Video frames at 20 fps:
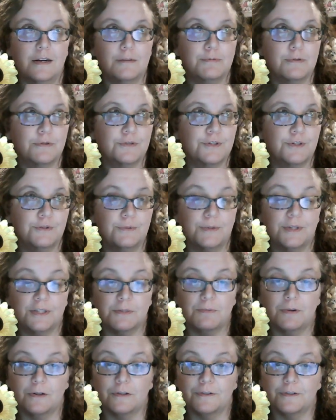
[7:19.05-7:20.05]
I presume,
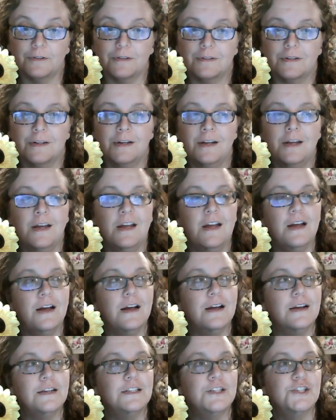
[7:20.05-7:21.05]
his partner.
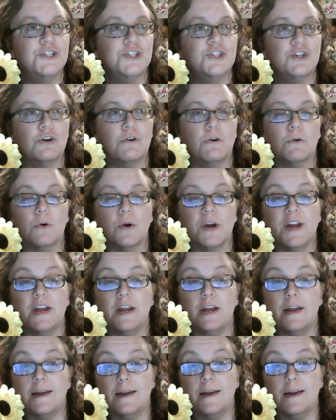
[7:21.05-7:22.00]
Screaming.